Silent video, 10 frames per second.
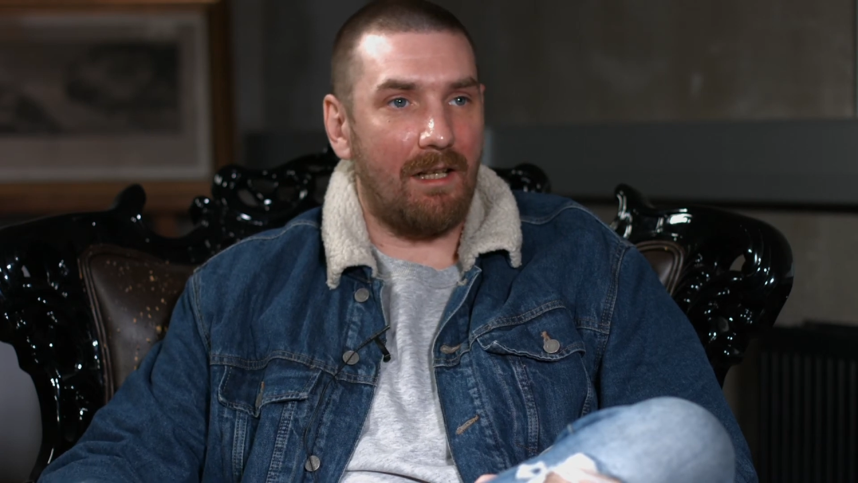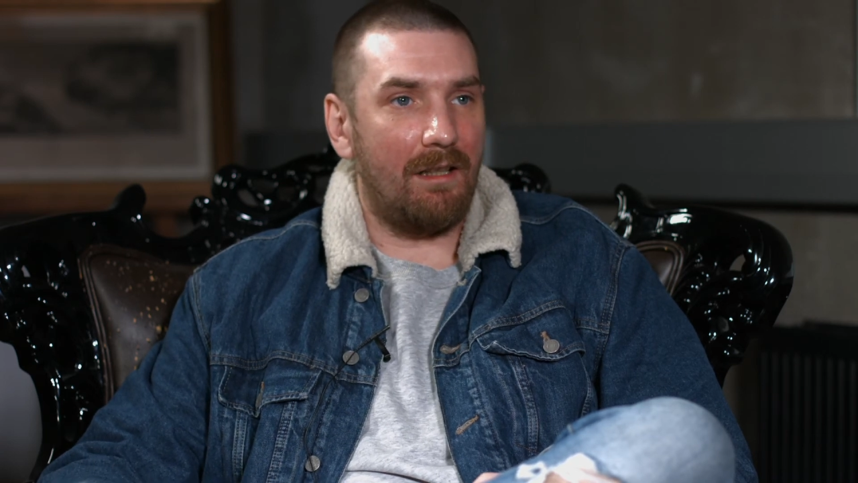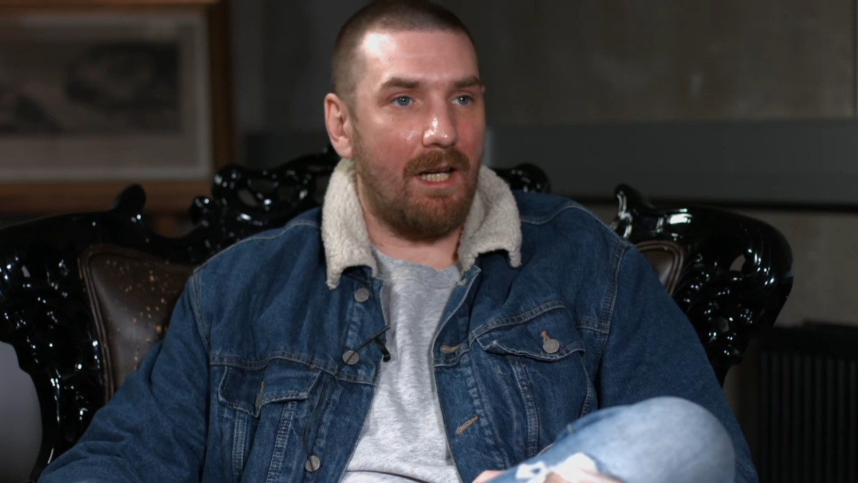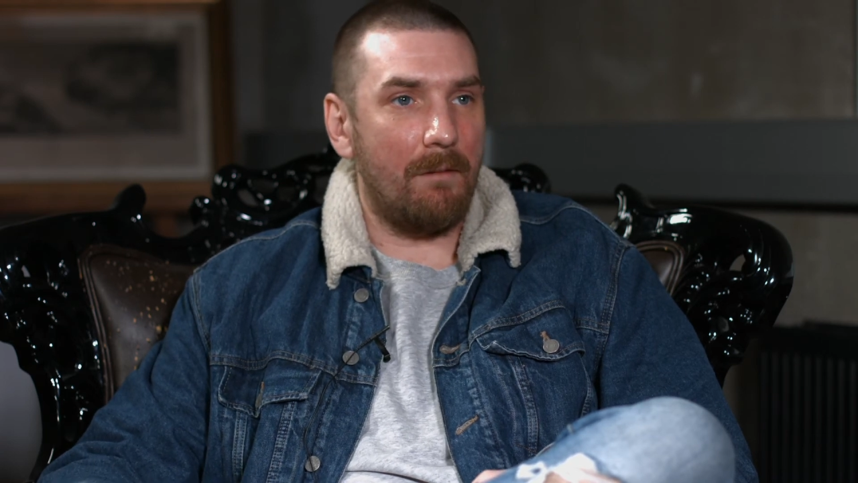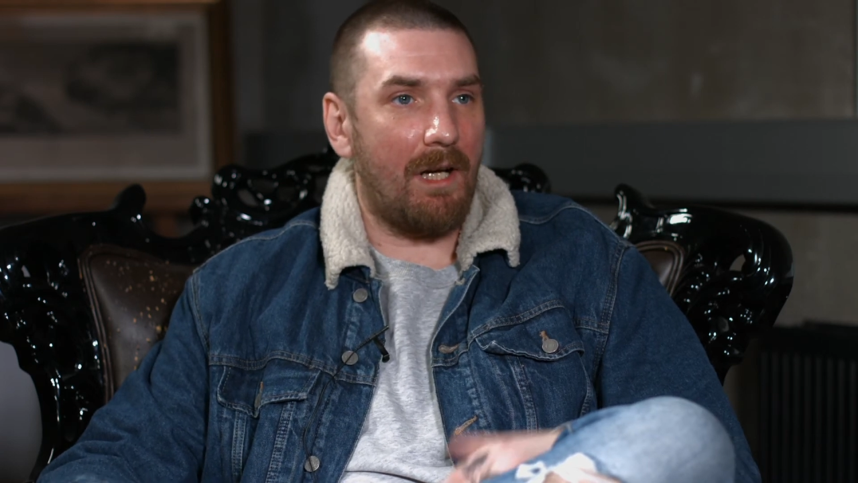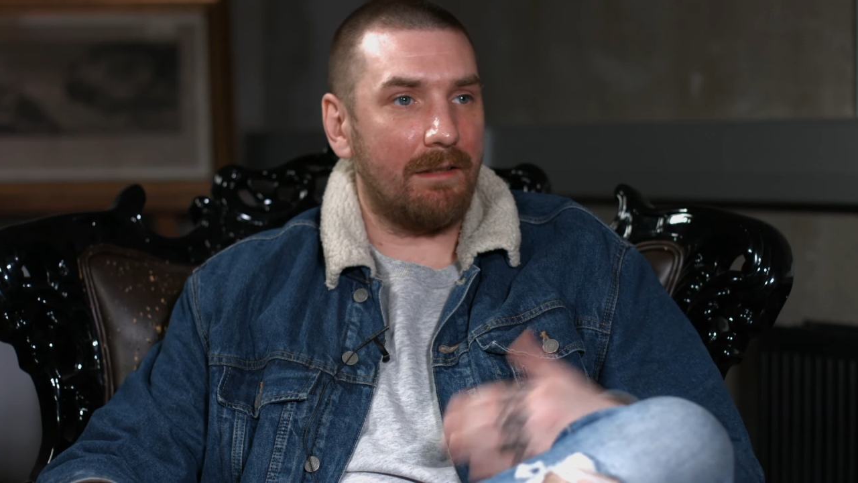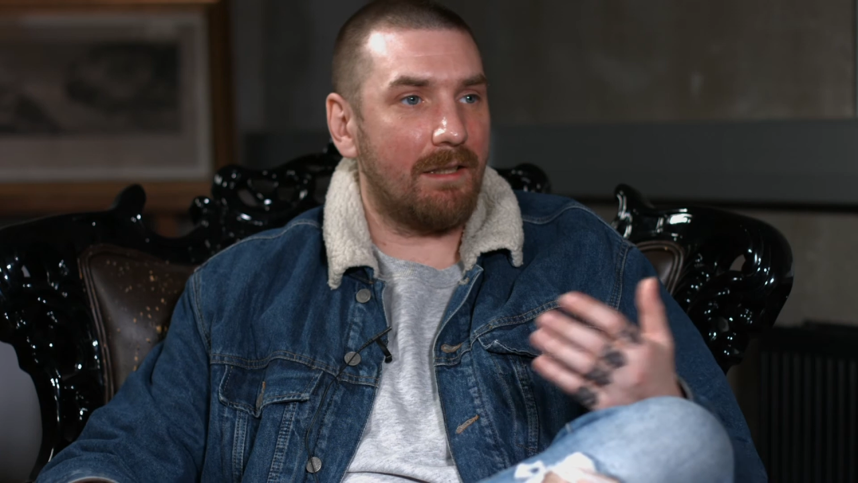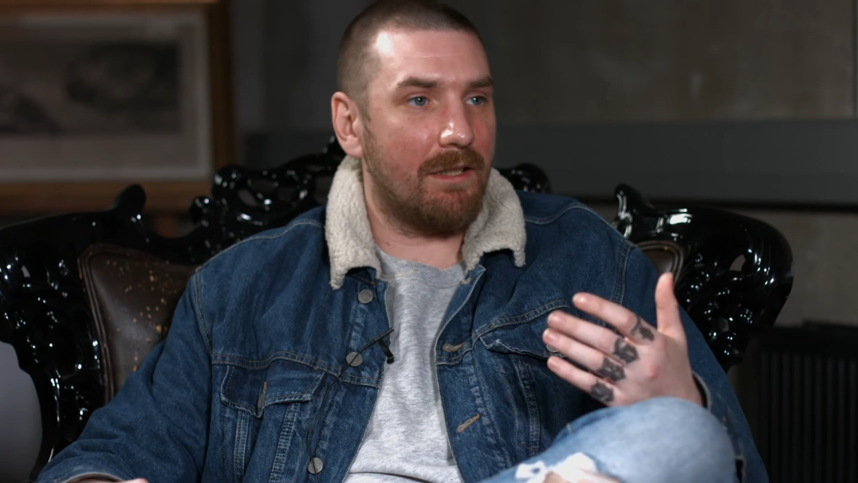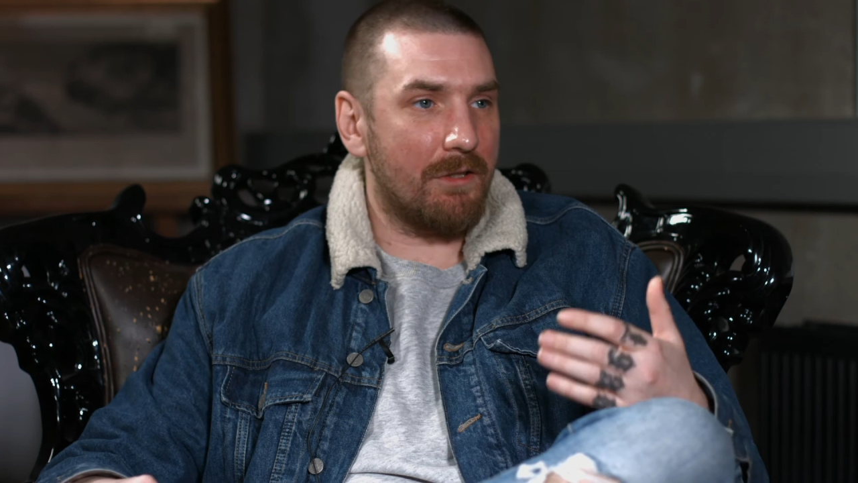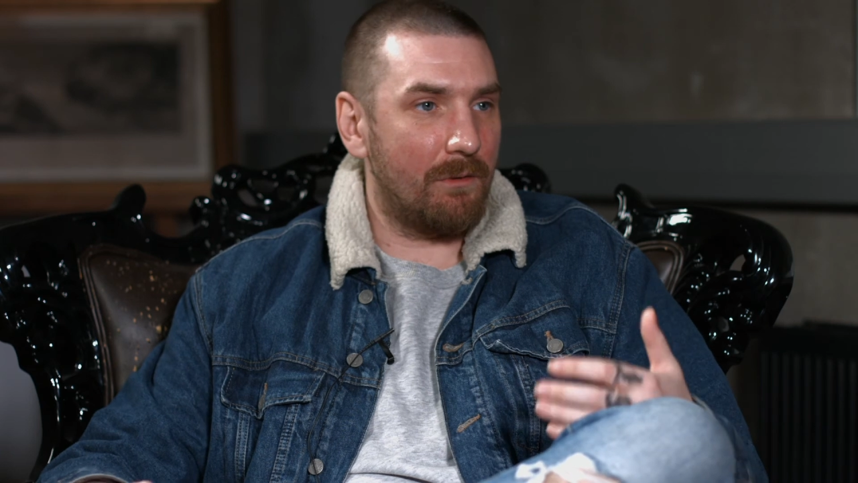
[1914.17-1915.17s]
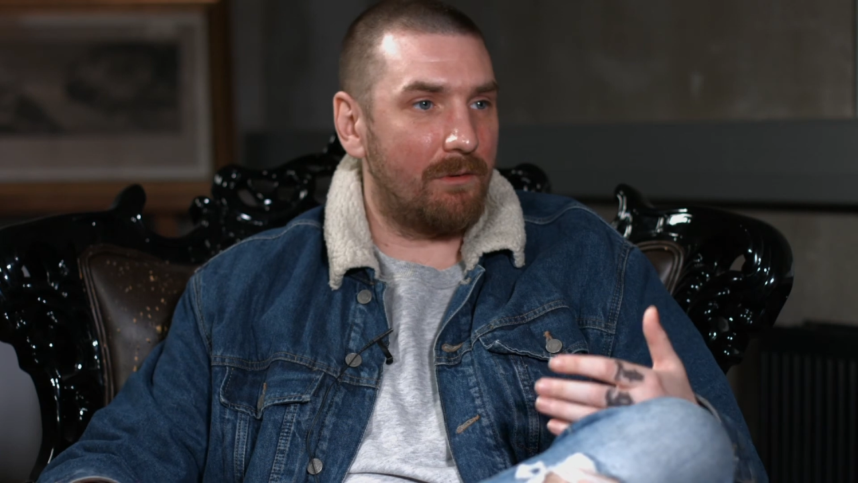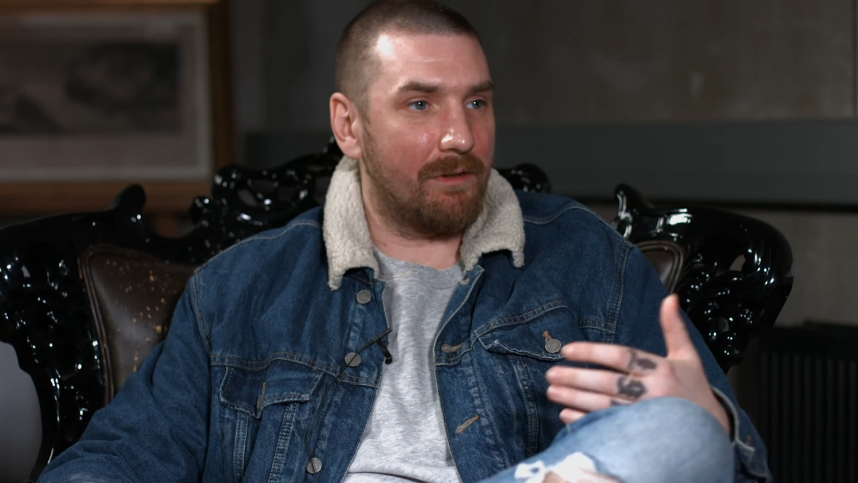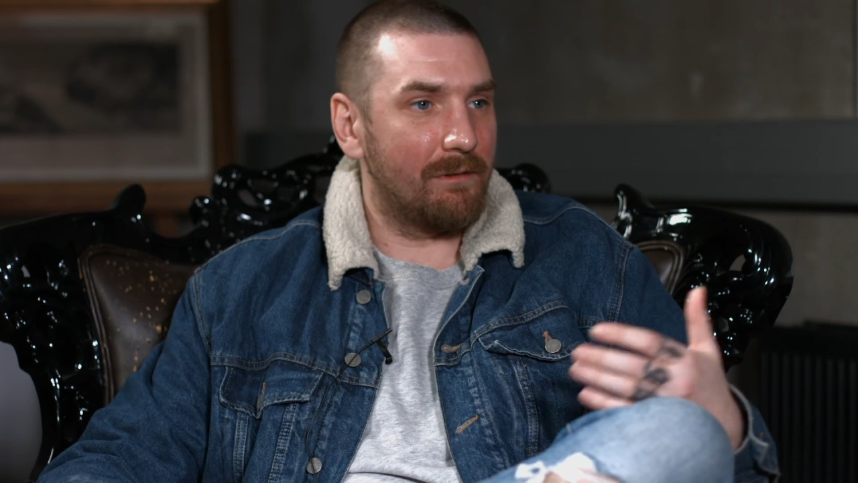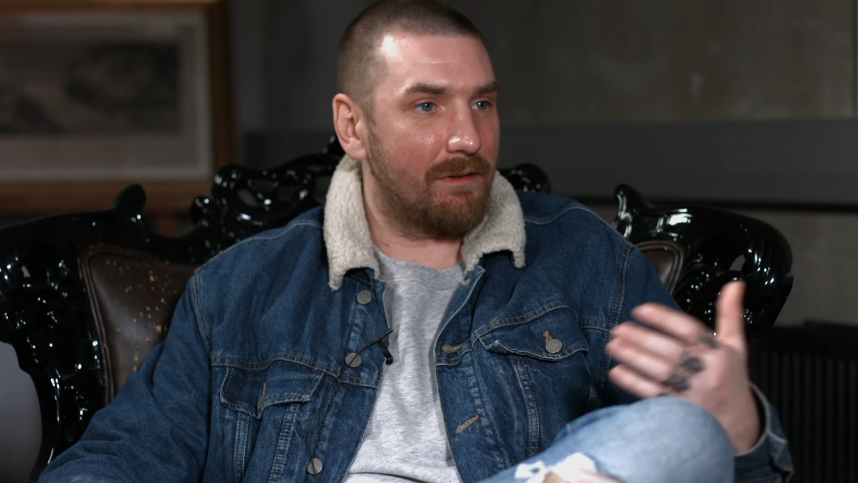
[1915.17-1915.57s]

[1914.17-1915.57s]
I'm artiklasjúkur.